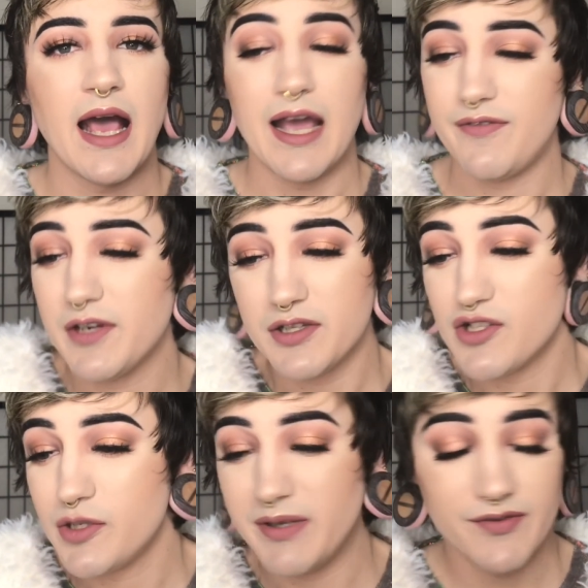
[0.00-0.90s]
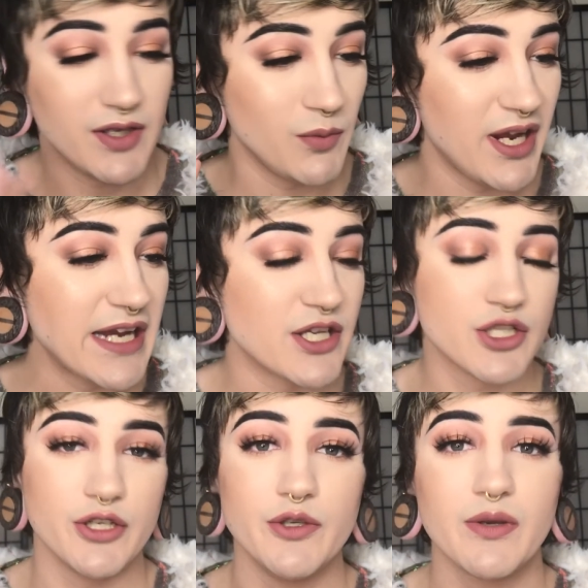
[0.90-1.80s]
I figured this would be a fun way to
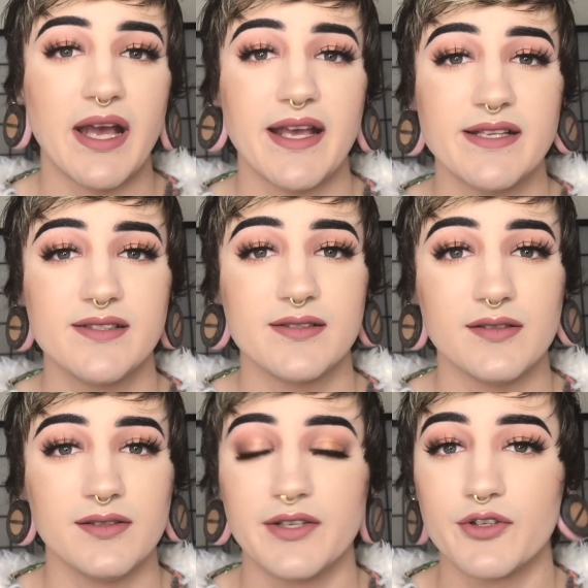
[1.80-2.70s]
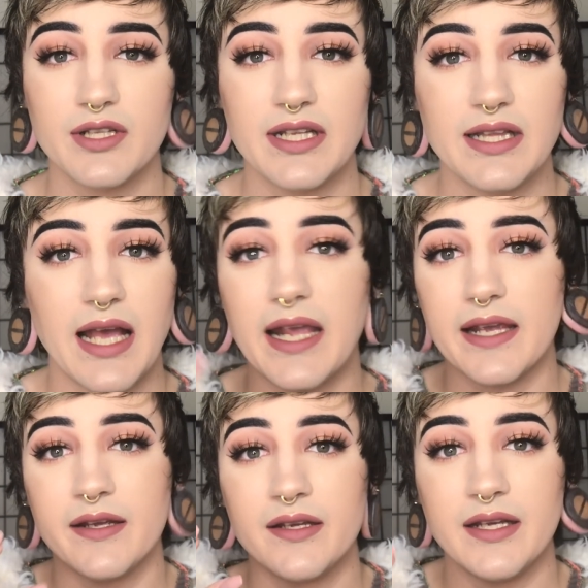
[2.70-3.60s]
show you guys literally
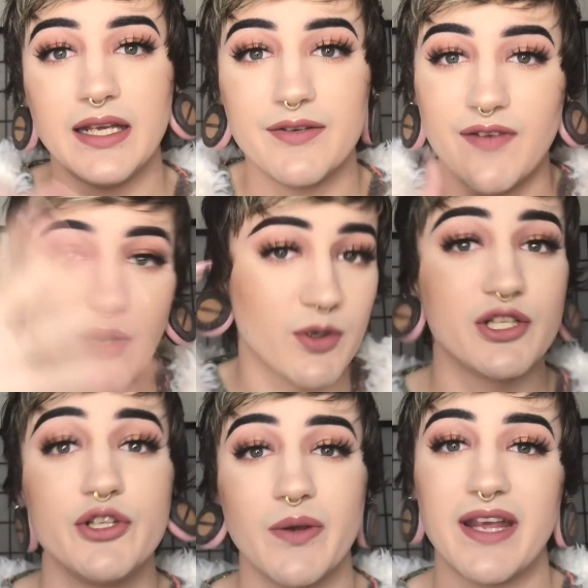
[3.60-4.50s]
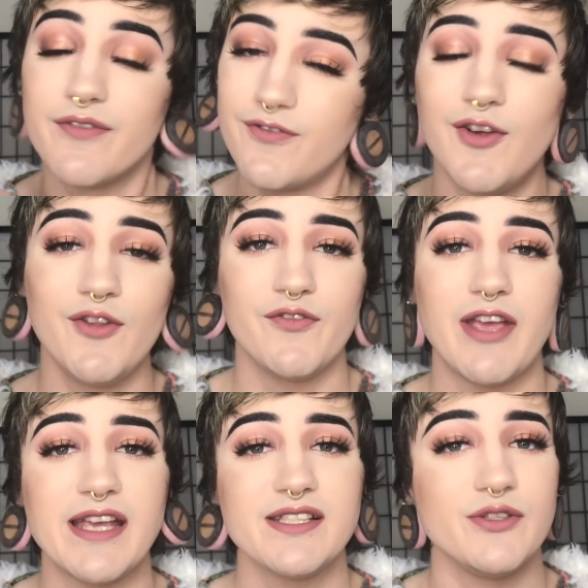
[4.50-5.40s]
like if I were to do a full
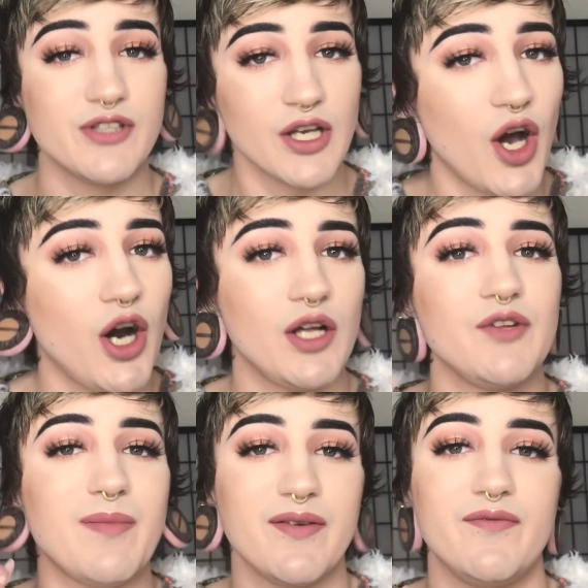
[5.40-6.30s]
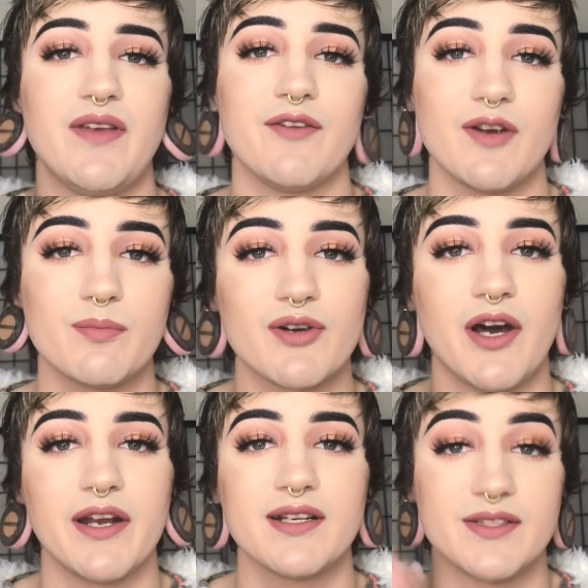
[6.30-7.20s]
face using all of my favorite
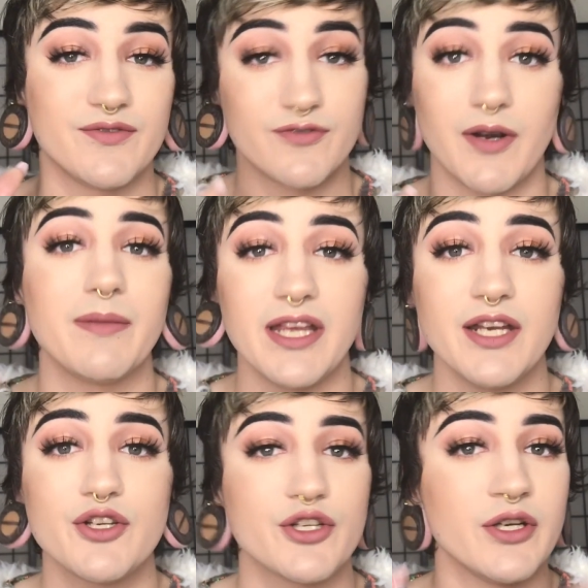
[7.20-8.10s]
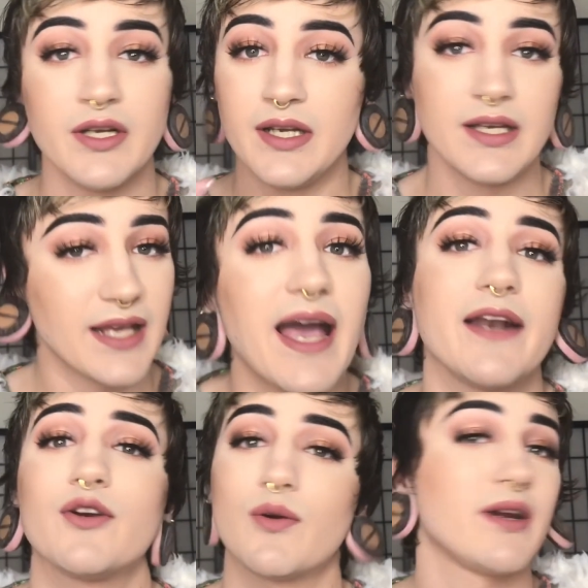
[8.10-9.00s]
products from each
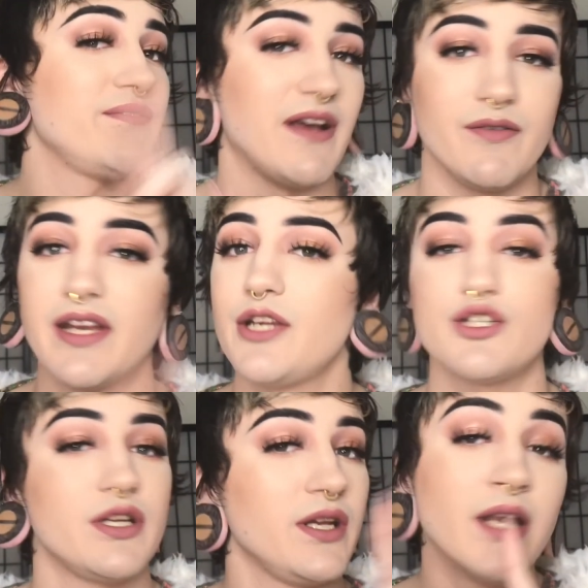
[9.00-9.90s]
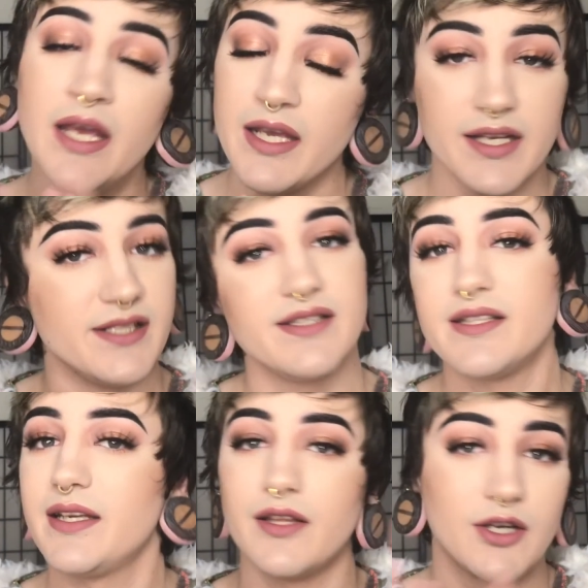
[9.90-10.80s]
category, foundation,
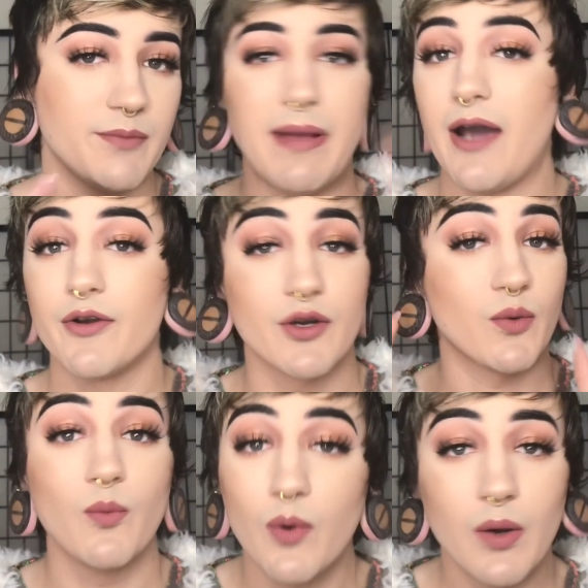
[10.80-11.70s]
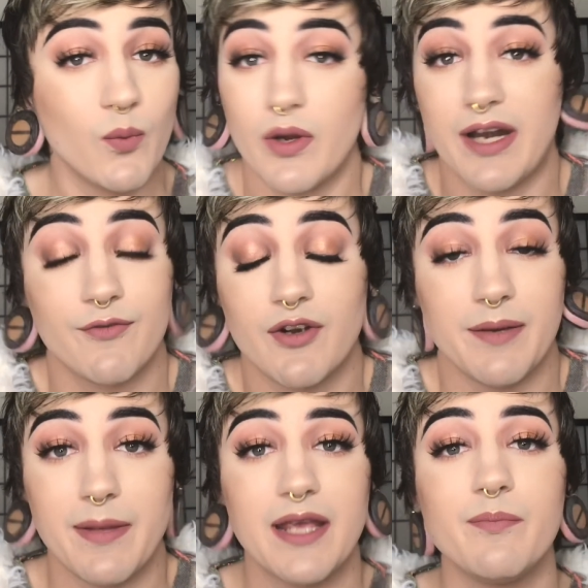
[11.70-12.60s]
concealer, powder, whatever
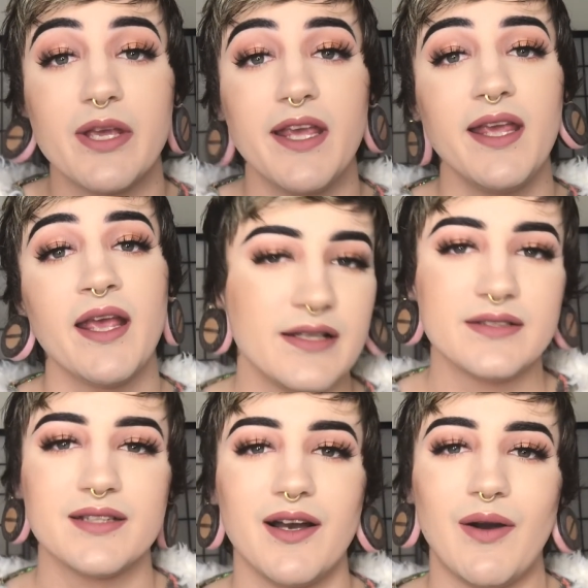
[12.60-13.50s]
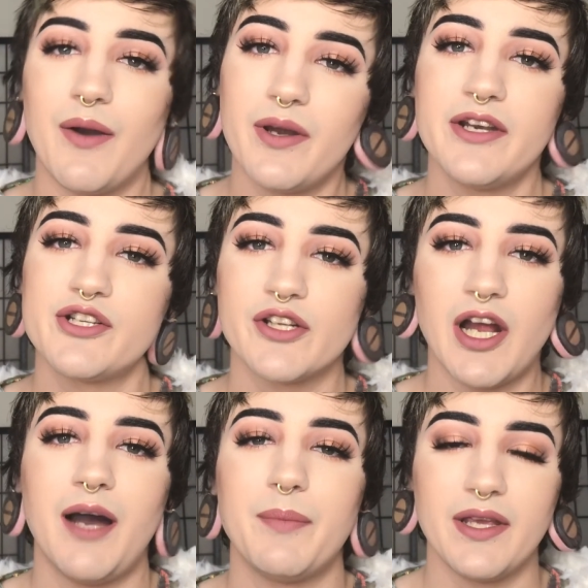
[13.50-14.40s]
it may be. So I want to just
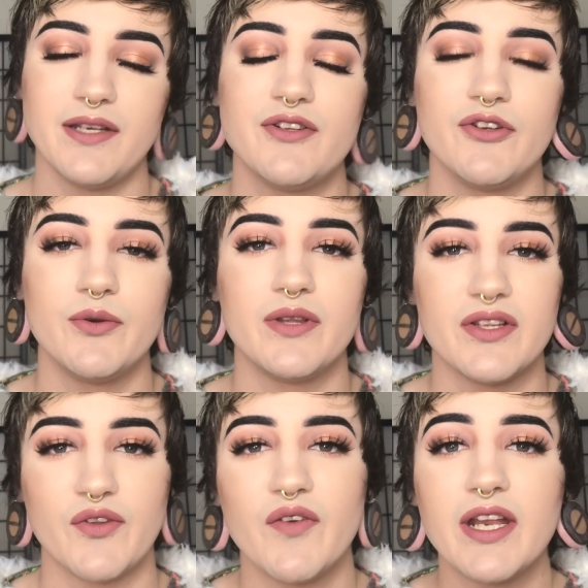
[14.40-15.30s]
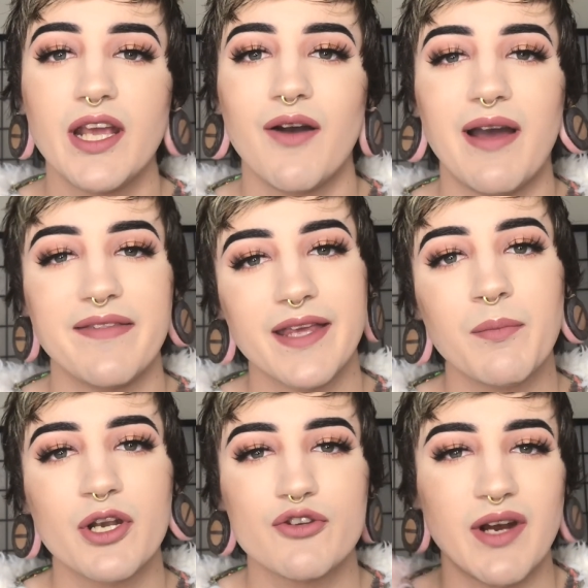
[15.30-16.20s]
hop into this video. I think I'm
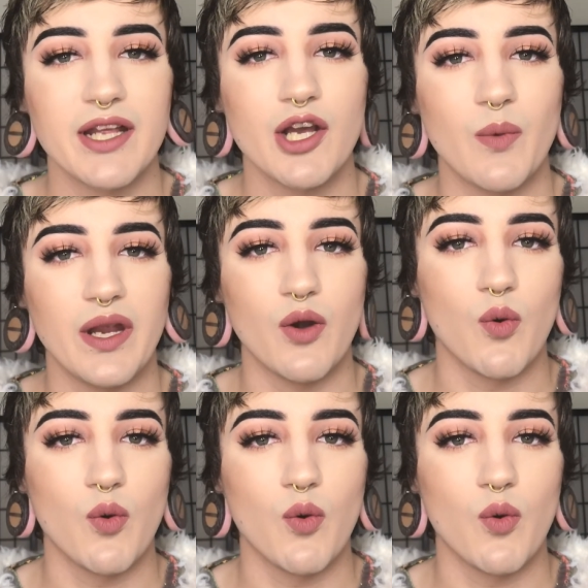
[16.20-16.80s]
going to try to go in